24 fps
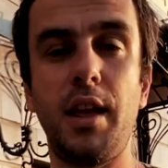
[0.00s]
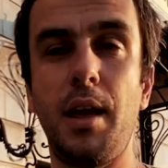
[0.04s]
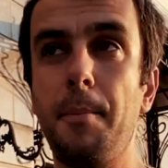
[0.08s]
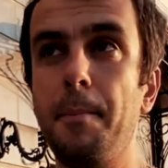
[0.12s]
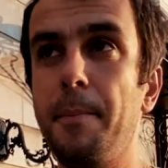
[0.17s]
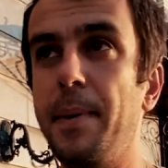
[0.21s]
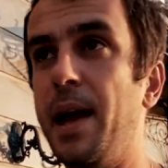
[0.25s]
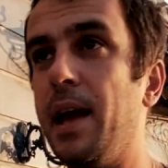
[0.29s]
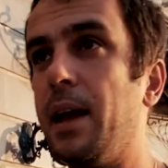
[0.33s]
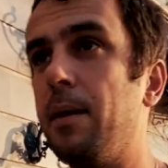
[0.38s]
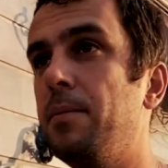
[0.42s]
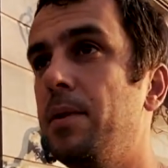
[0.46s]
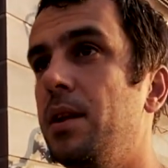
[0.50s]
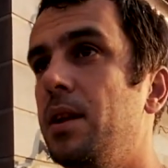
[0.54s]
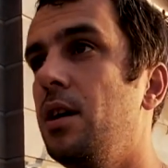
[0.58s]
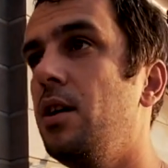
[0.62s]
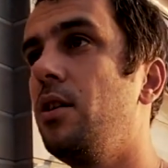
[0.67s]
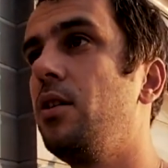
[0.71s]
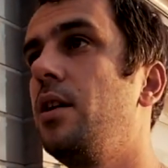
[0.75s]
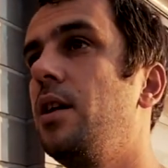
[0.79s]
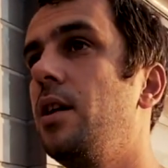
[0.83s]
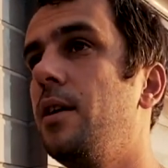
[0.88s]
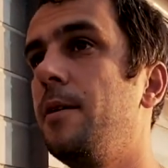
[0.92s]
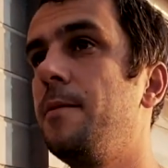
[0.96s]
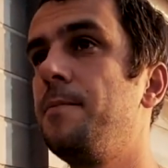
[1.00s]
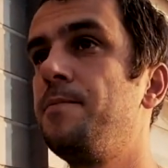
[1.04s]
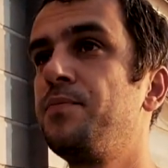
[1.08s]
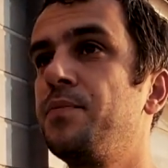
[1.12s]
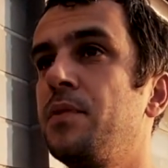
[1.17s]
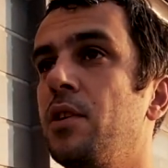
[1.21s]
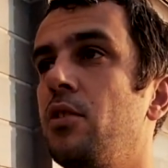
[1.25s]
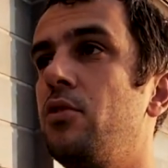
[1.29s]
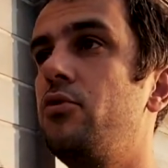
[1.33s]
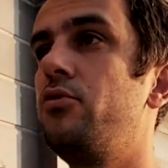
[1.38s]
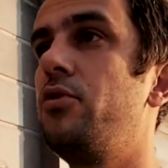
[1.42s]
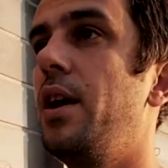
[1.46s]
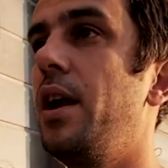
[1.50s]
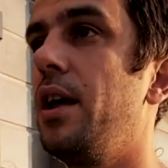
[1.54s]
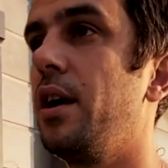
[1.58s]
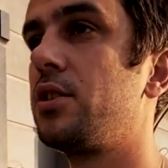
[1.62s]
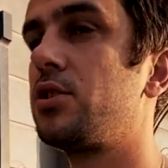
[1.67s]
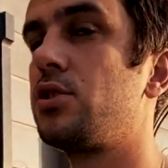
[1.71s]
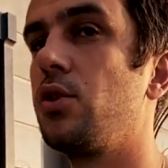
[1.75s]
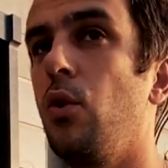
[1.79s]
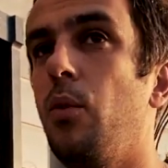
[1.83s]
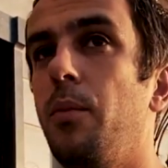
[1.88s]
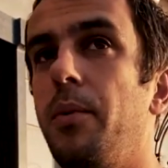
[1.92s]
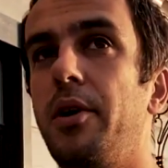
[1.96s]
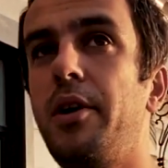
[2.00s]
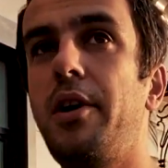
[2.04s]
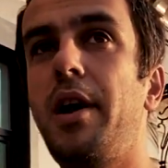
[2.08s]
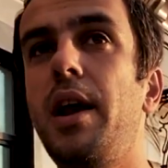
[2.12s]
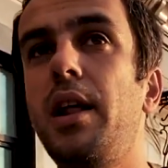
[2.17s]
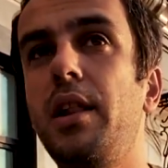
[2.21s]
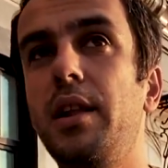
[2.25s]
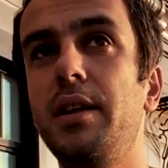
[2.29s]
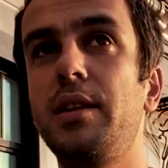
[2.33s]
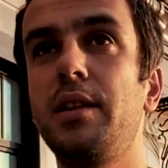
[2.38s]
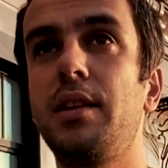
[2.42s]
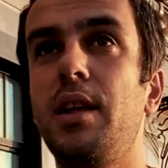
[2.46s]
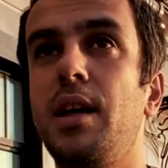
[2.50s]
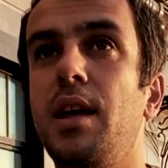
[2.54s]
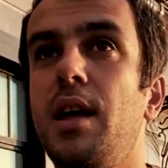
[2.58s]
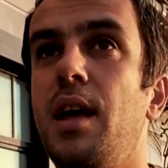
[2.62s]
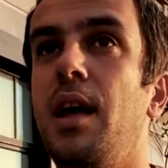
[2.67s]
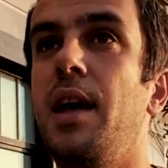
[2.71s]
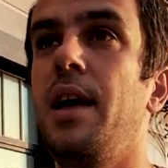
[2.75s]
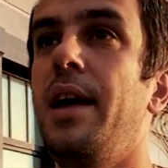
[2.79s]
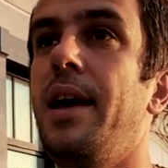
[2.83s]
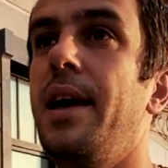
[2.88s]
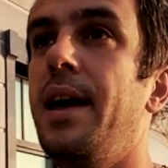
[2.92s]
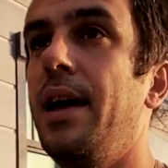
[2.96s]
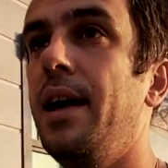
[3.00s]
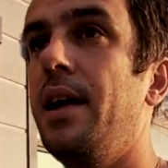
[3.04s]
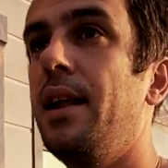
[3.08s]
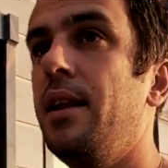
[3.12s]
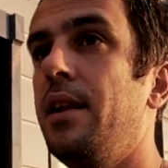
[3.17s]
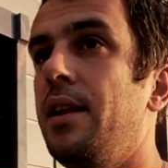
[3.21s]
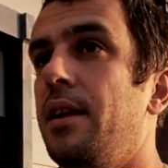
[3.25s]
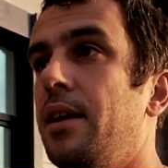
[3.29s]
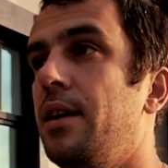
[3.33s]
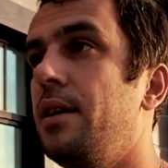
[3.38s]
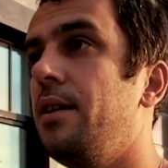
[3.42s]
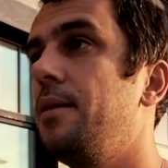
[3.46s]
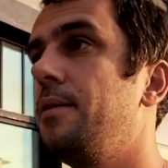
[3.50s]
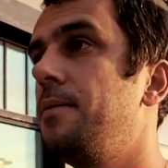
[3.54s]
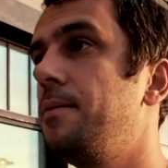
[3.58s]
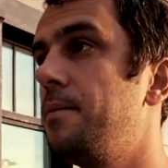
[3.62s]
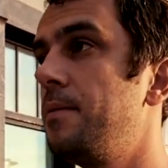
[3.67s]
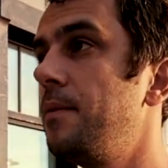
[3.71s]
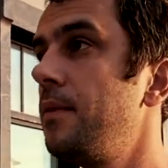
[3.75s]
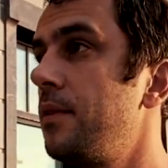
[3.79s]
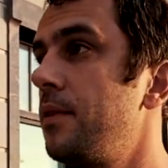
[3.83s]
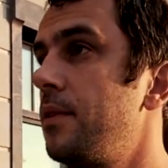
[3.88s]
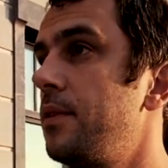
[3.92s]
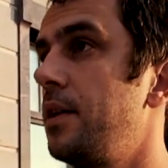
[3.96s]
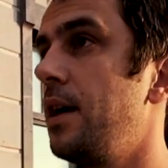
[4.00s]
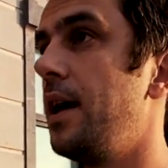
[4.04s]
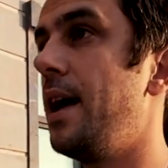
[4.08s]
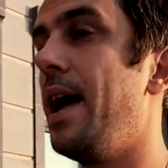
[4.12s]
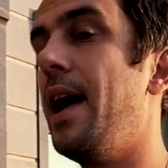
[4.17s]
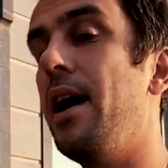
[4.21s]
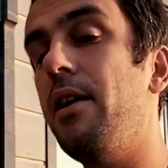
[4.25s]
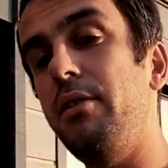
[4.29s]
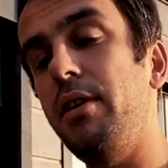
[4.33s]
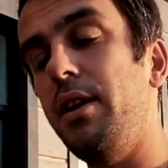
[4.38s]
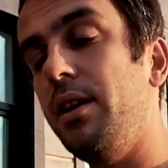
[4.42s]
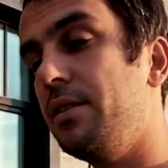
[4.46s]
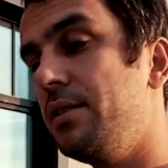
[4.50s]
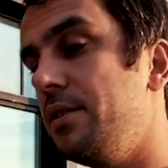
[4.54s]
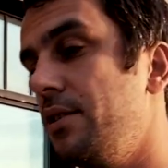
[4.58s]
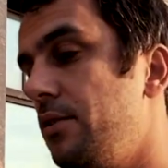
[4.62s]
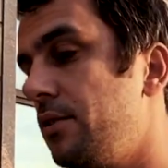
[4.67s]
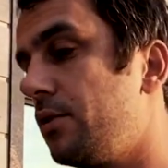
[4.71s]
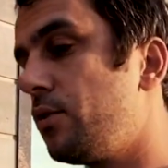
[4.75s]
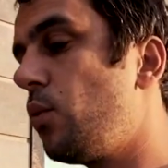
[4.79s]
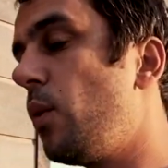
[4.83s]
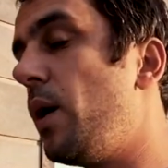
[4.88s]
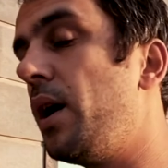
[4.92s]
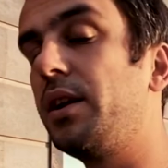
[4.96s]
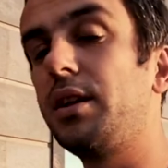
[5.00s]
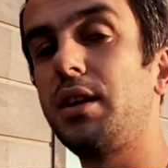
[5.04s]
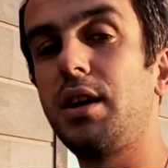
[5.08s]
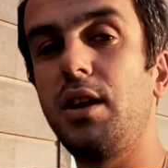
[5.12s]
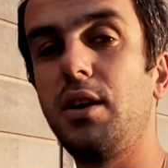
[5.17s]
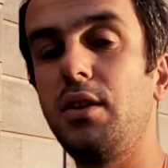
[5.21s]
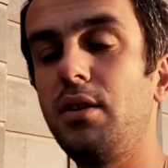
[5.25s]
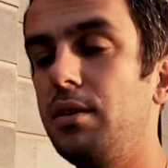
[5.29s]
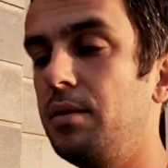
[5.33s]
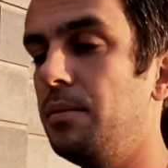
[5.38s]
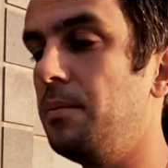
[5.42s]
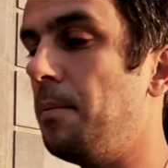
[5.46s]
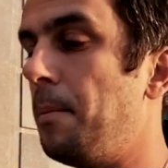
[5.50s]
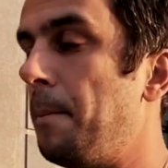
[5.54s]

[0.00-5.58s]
Embankment on uh, Red October Island, and uh, the area here is quite cute.